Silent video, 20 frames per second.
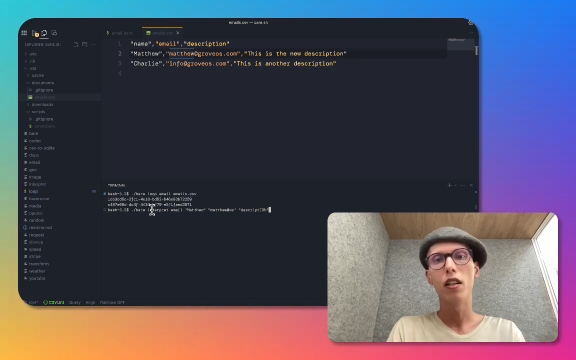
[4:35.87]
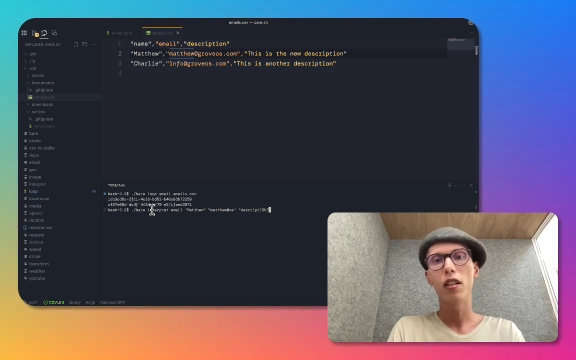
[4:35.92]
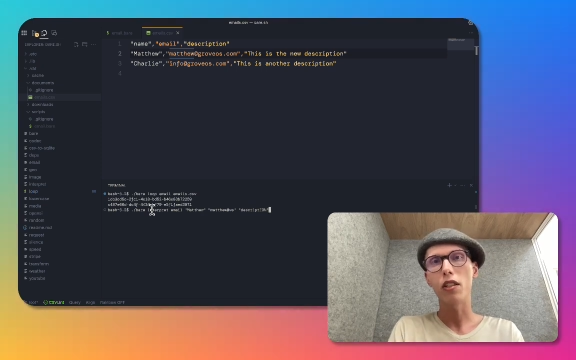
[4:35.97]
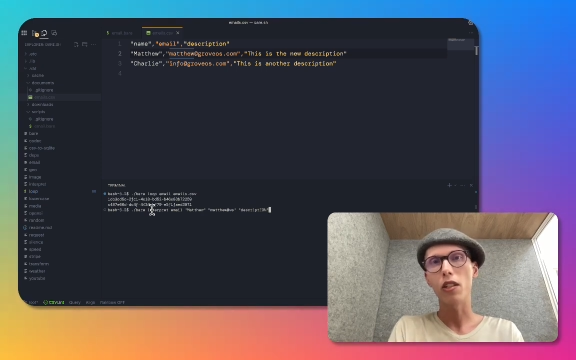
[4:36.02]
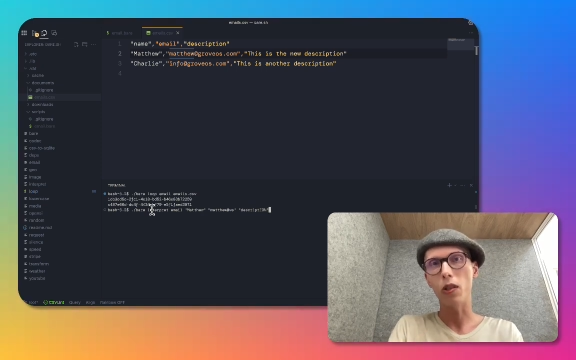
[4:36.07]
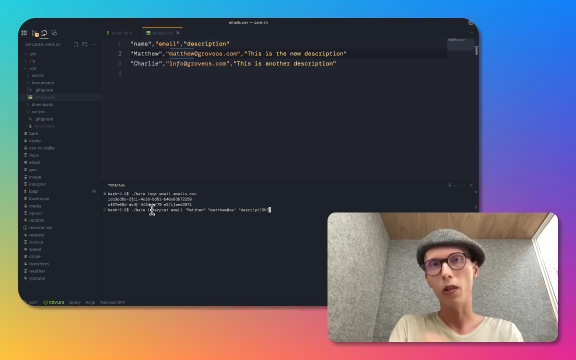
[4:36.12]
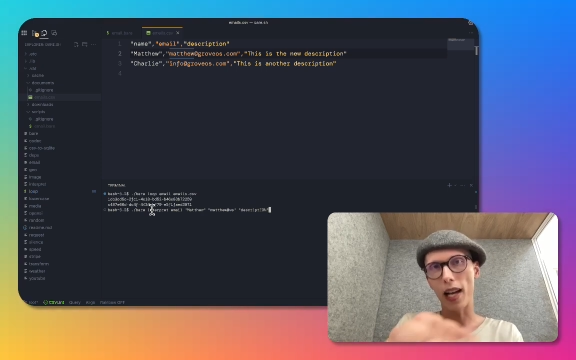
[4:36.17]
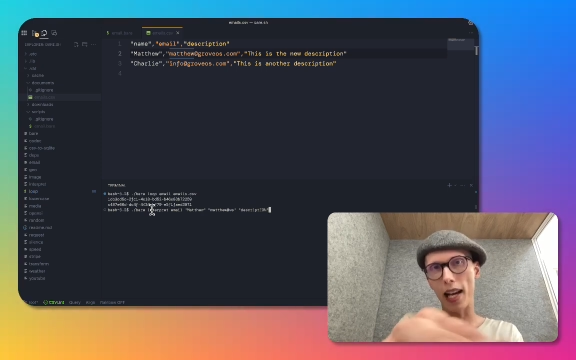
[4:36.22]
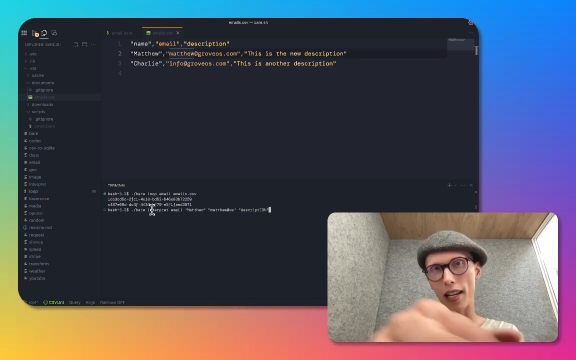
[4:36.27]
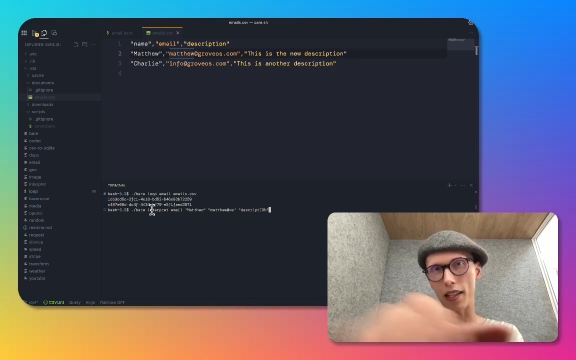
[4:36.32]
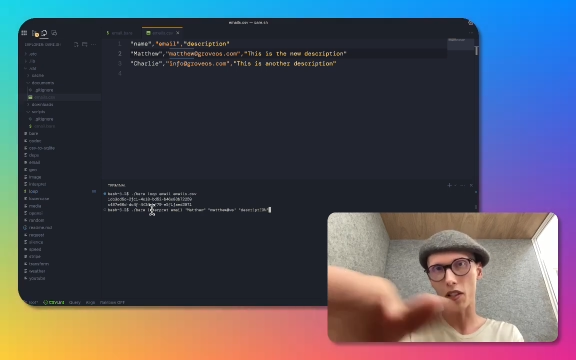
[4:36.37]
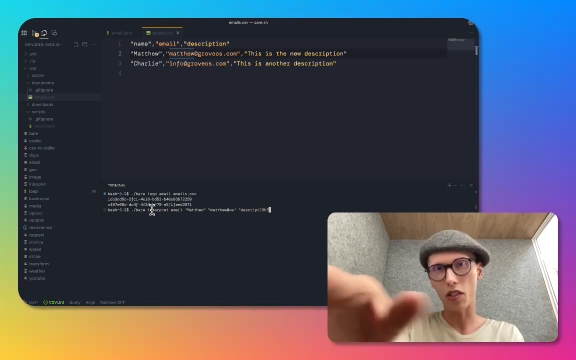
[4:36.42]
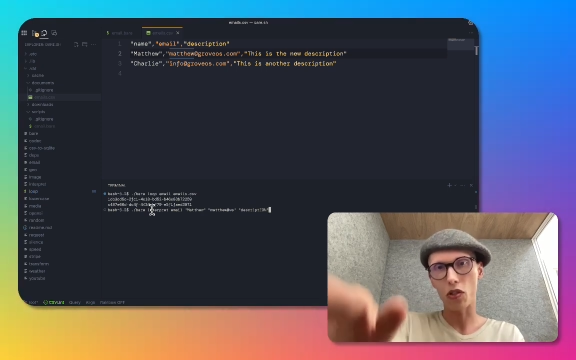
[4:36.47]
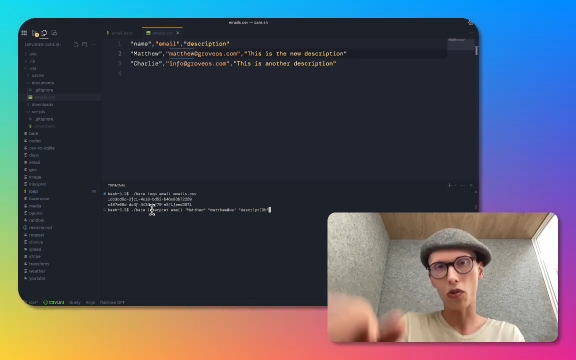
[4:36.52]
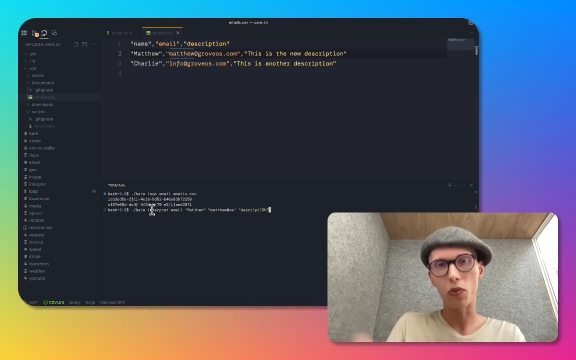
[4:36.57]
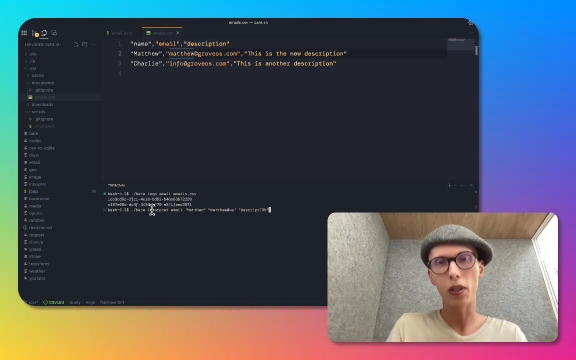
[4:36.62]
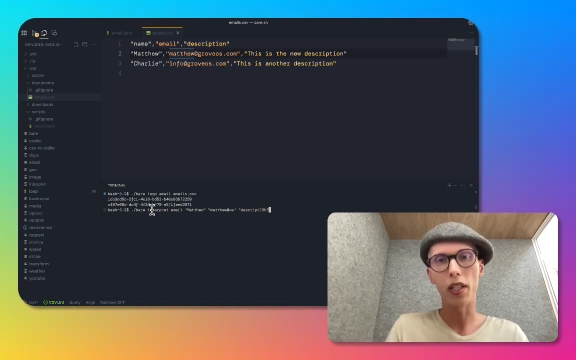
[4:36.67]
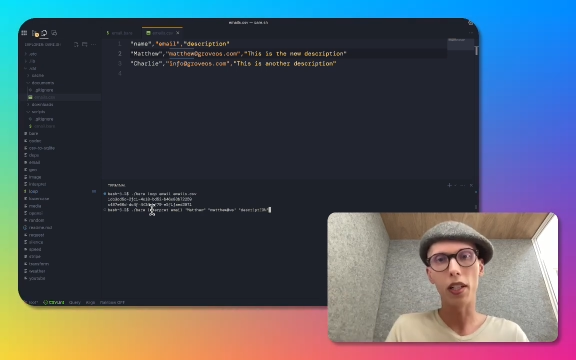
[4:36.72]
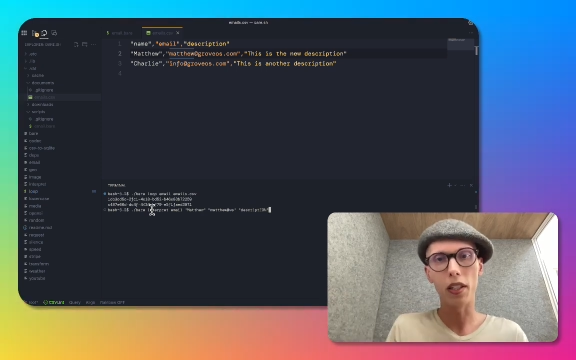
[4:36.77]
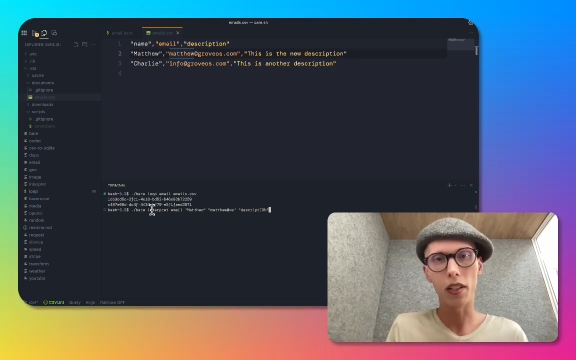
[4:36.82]
as it's
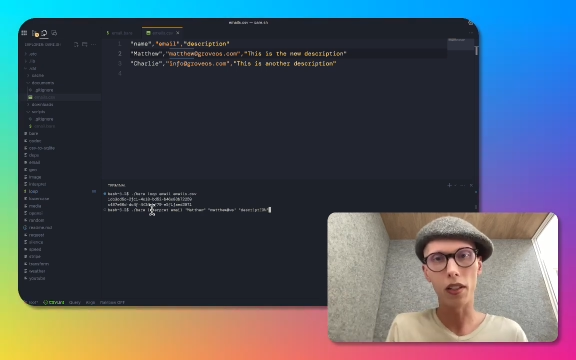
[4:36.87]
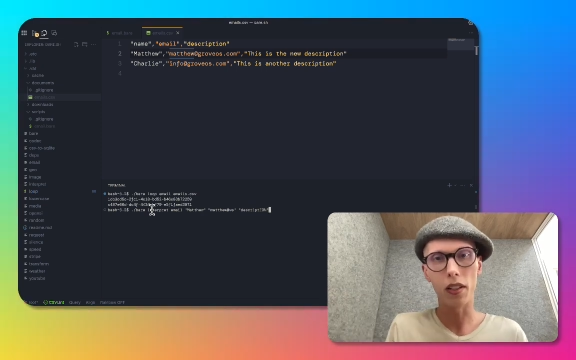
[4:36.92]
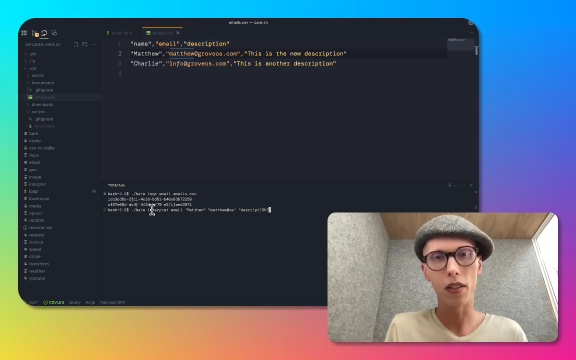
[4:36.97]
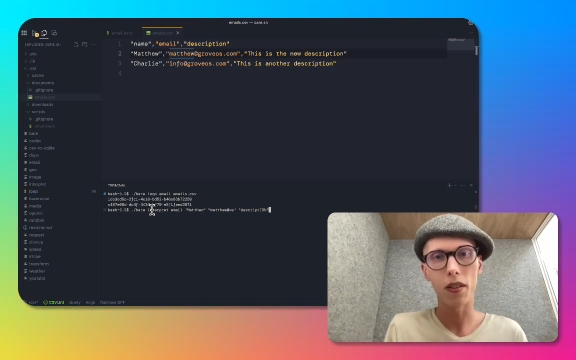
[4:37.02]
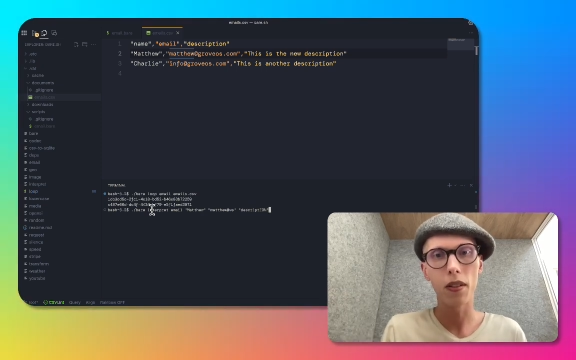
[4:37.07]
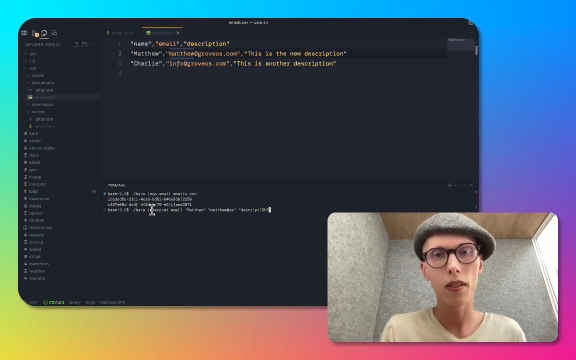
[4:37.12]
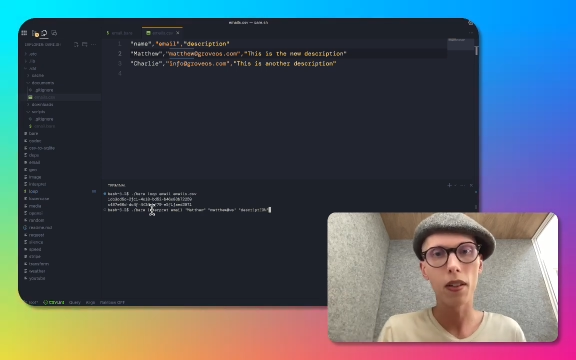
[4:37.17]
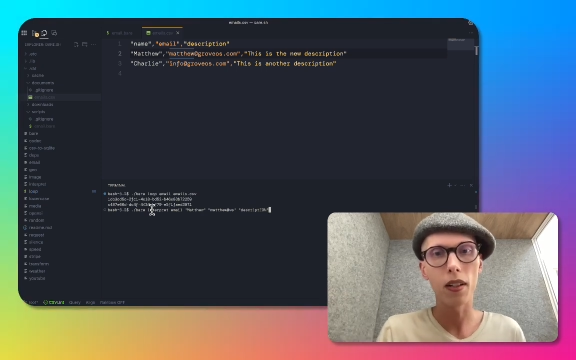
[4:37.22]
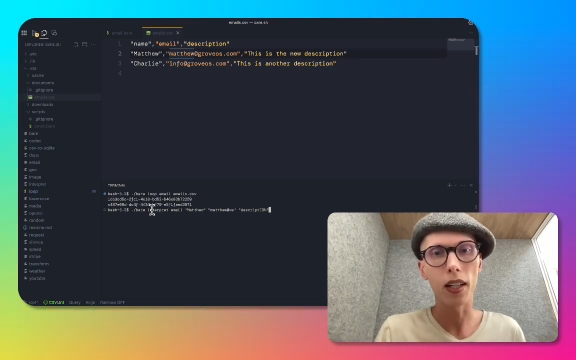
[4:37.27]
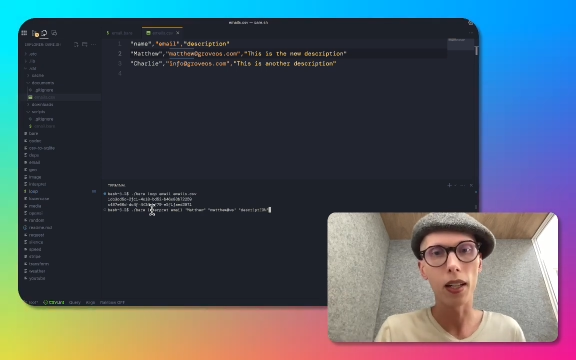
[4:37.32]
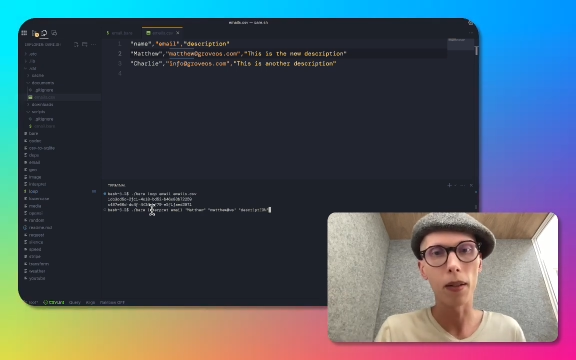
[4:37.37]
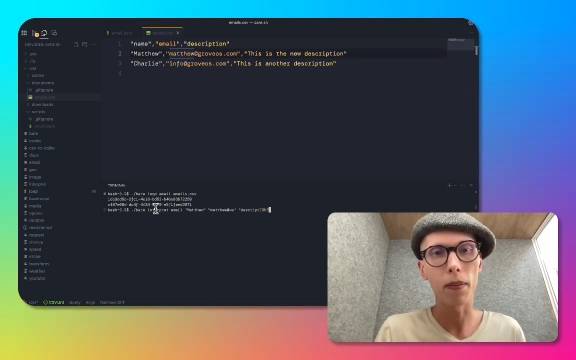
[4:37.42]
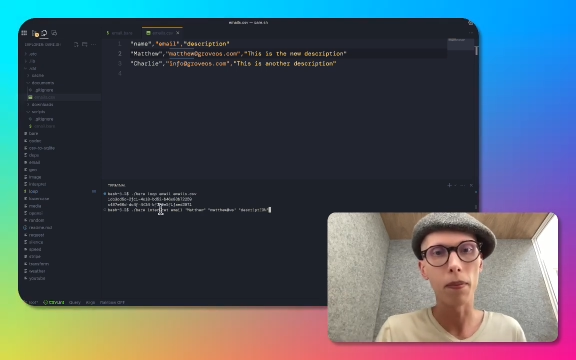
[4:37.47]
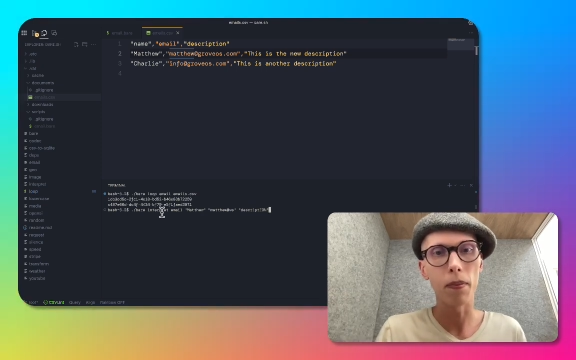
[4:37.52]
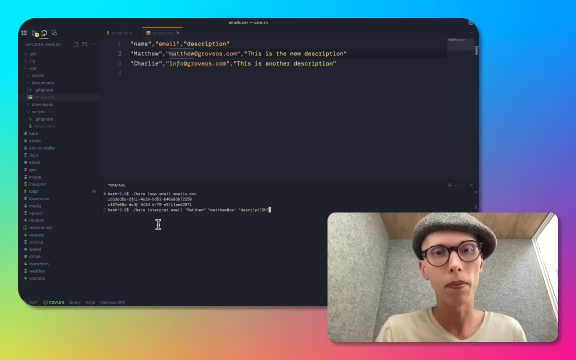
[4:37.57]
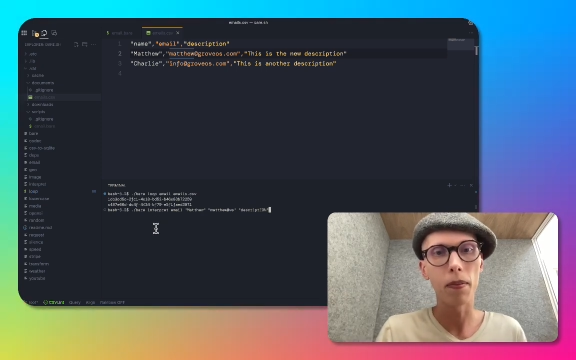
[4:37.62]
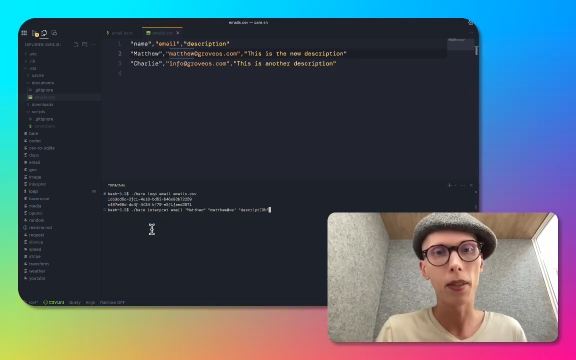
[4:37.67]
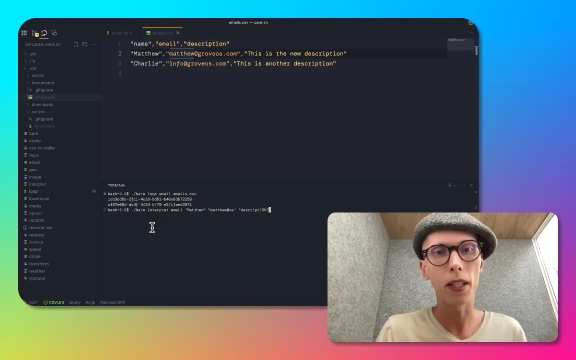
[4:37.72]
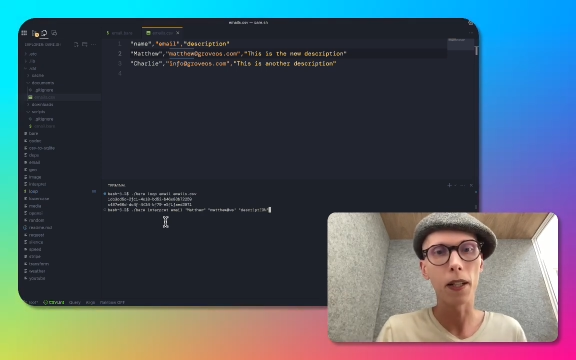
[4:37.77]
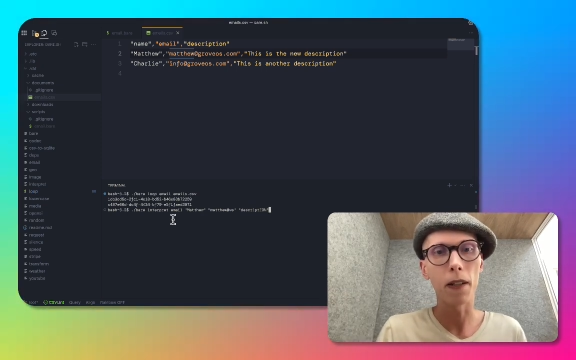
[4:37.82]
written
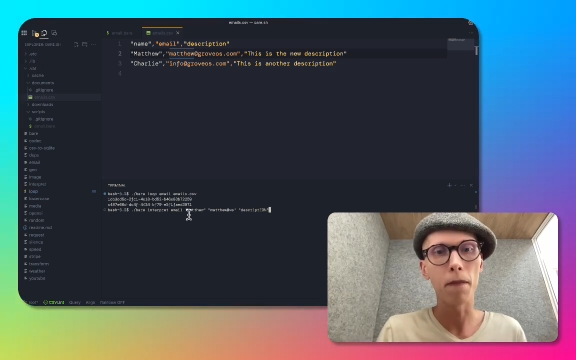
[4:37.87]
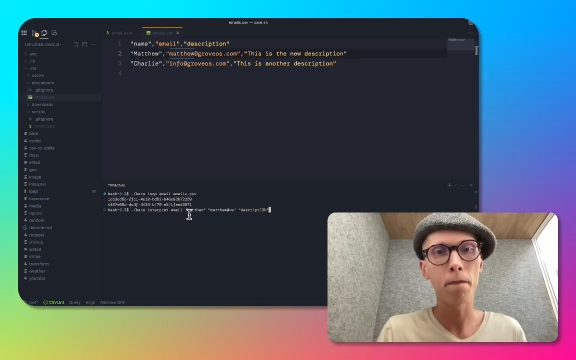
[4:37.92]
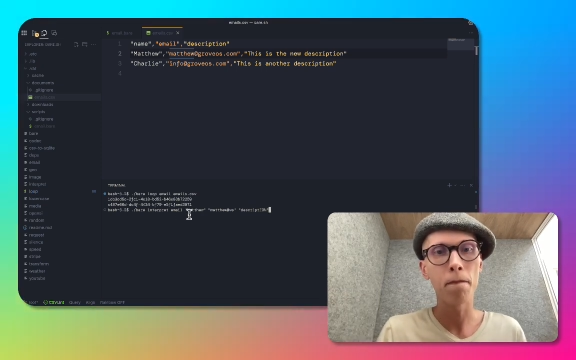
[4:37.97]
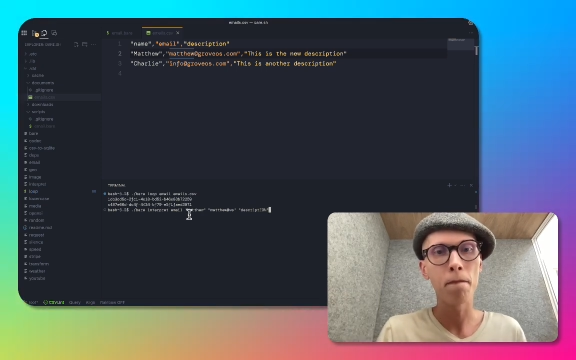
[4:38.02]
there.